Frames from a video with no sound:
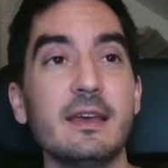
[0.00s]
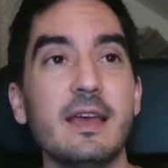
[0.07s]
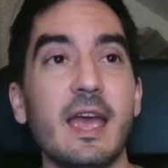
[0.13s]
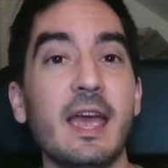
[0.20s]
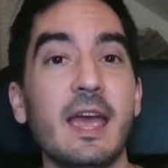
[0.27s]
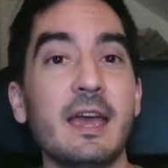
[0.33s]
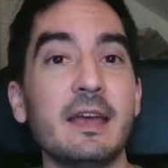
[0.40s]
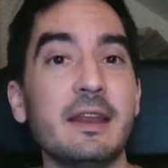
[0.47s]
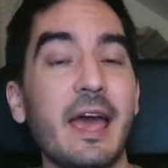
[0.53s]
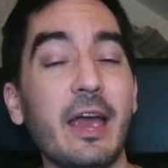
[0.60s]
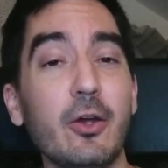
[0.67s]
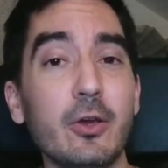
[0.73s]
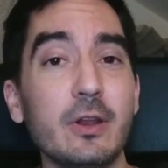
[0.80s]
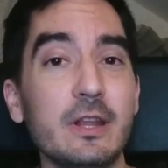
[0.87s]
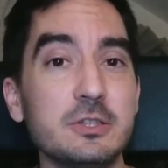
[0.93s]
And
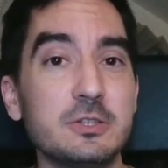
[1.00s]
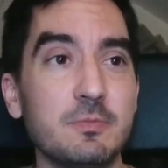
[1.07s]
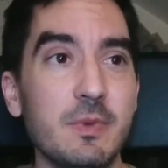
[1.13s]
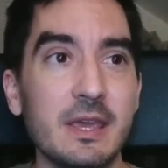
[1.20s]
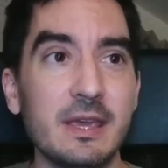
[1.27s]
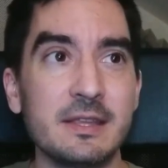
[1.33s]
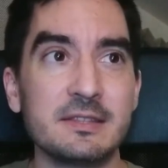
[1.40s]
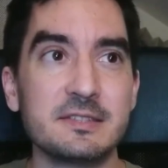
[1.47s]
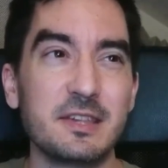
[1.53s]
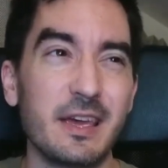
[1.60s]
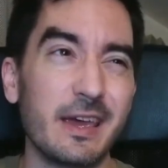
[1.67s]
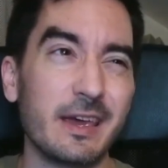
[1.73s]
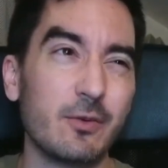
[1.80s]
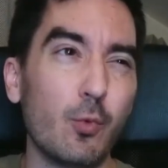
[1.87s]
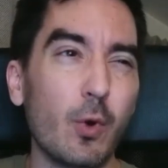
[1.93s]
heritage means
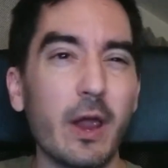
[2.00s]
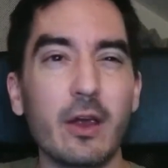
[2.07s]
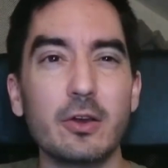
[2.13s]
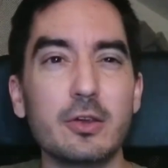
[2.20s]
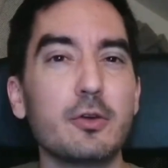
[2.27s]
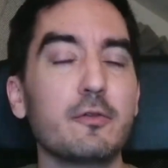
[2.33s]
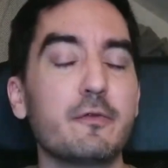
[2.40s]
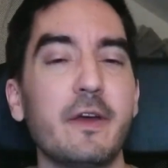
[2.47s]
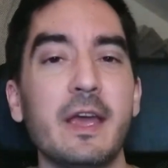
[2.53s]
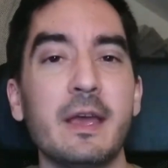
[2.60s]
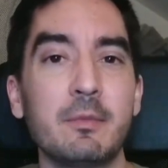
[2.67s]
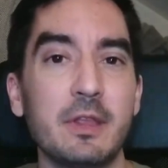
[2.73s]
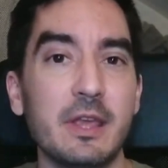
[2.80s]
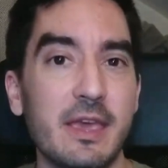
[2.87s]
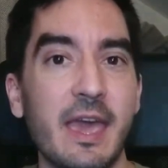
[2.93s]
like where your
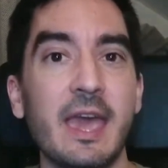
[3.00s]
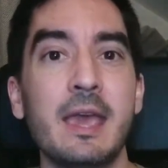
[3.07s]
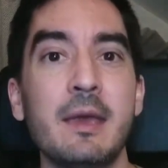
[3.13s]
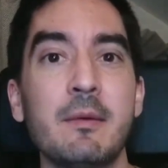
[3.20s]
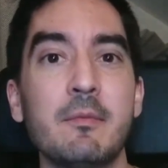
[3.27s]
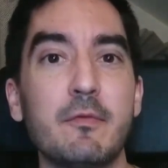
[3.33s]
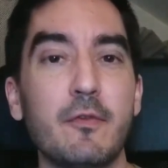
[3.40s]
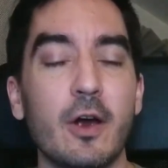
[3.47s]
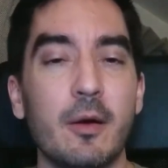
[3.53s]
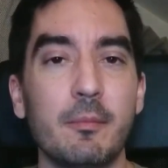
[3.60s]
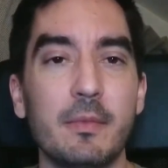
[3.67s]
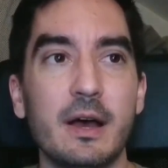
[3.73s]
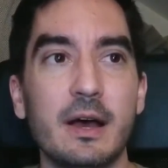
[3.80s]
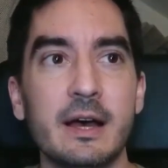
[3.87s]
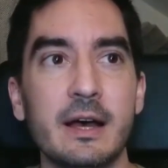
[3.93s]
family came from,
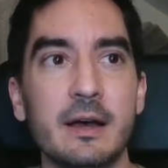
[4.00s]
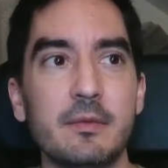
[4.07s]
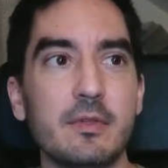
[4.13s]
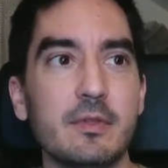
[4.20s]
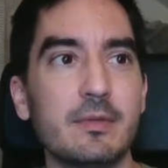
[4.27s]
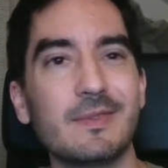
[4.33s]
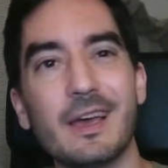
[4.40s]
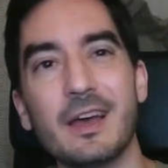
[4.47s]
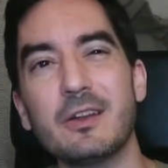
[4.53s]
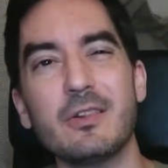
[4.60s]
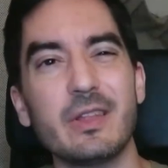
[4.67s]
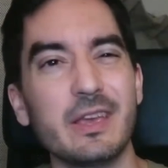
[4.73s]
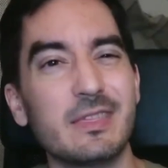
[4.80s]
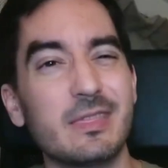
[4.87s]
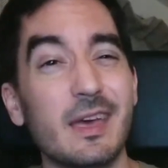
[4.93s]
kind of
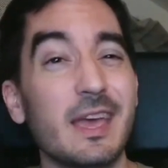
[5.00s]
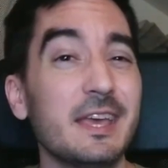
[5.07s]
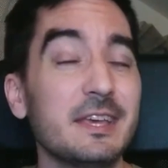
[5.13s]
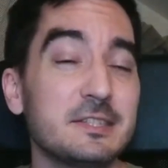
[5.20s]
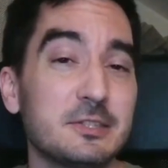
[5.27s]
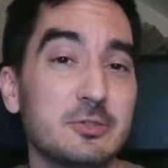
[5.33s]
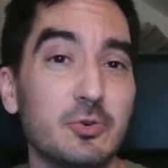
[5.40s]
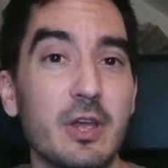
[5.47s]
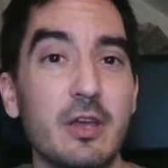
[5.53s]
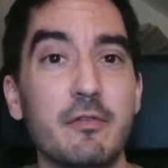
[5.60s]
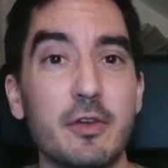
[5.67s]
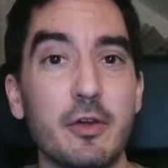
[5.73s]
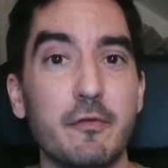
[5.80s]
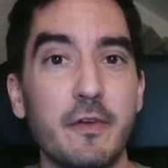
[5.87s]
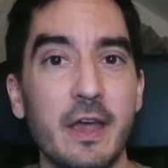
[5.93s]
like the history
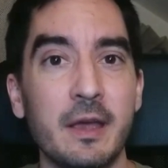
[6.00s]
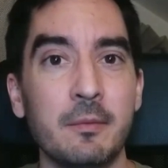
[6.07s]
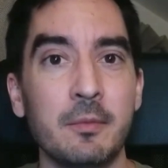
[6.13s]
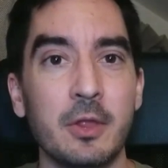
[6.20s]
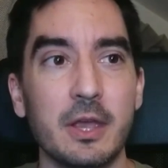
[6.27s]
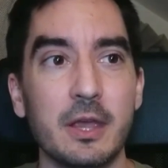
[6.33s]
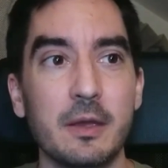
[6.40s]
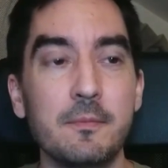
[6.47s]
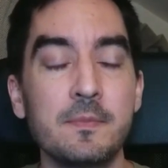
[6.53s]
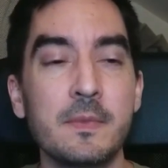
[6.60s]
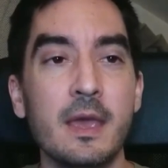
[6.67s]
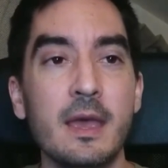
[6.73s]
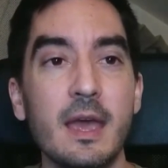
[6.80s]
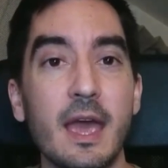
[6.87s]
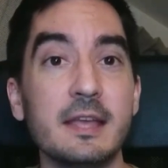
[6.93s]
of your family.
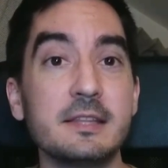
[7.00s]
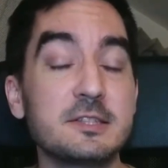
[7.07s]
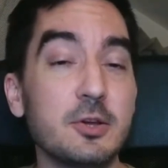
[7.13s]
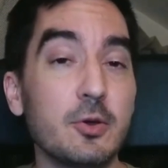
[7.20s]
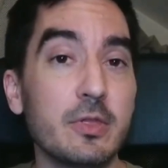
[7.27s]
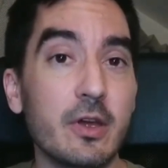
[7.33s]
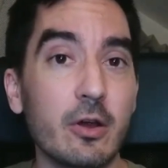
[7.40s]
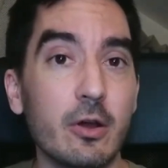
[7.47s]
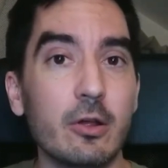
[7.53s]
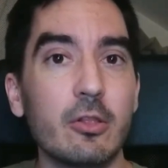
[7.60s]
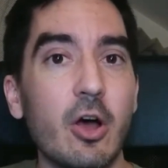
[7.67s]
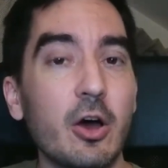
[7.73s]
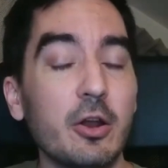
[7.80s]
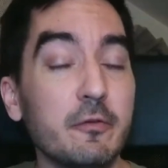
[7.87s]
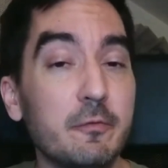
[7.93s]
And so there are a
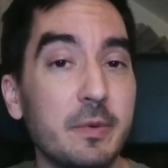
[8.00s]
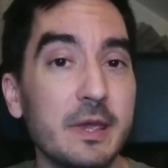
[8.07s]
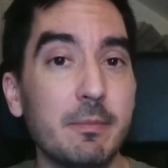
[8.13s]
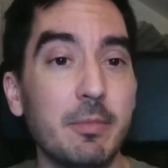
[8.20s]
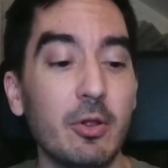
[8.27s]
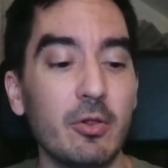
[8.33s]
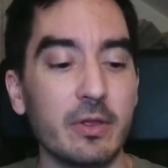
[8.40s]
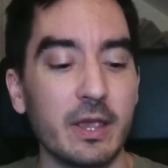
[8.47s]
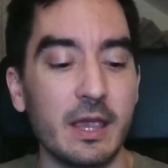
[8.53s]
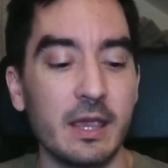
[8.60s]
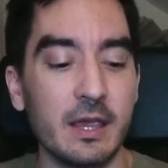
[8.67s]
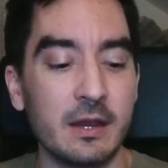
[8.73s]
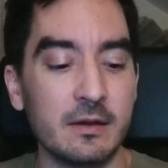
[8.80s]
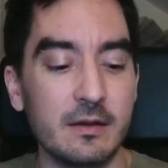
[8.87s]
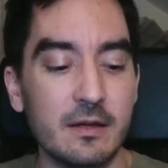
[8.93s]
lot of people
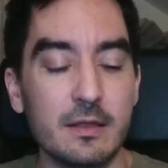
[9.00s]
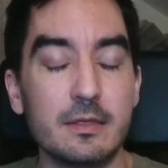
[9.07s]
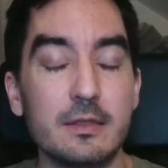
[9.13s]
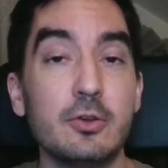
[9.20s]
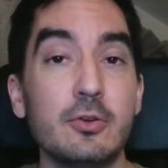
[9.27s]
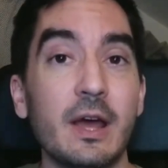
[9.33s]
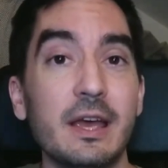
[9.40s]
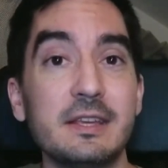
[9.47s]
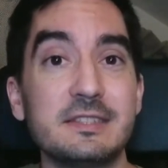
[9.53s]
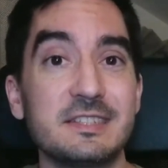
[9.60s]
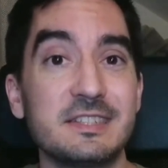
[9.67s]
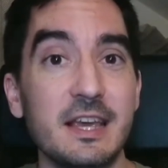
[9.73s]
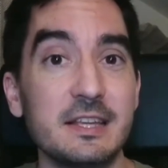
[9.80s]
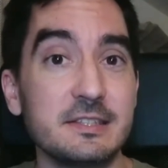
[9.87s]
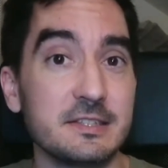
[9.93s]
in the United
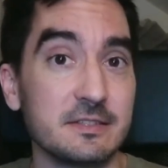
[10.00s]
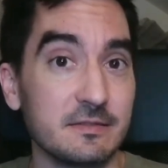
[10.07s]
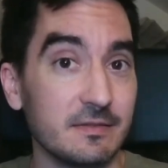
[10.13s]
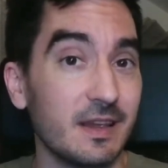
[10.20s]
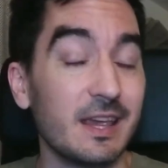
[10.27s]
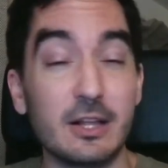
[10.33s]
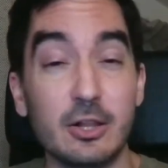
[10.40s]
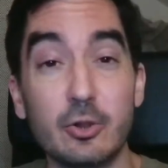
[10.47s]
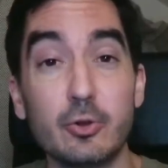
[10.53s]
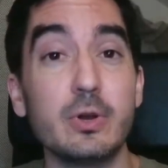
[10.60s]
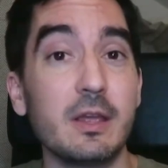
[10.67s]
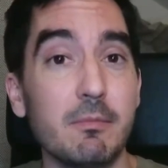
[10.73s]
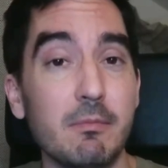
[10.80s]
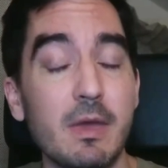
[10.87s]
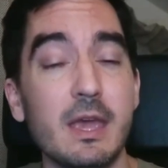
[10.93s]
States,
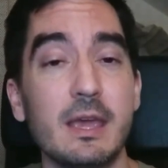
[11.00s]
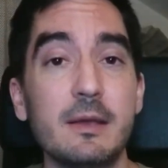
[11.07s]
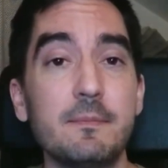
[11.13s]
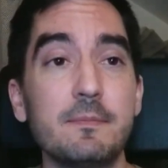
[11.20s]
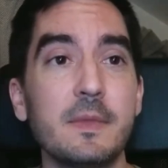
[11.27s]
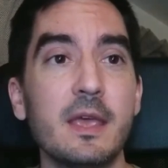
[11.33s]
including me,